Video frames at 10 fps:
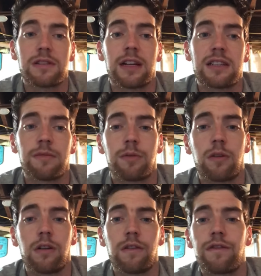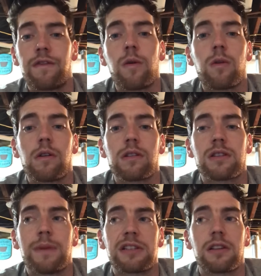and I support four
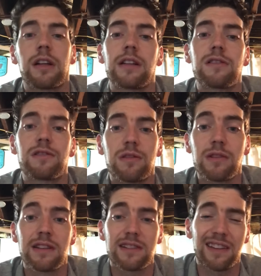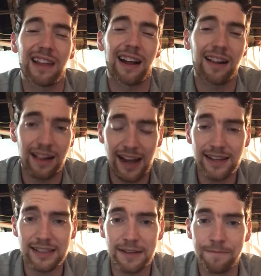special ed students in that
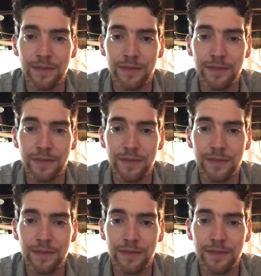class.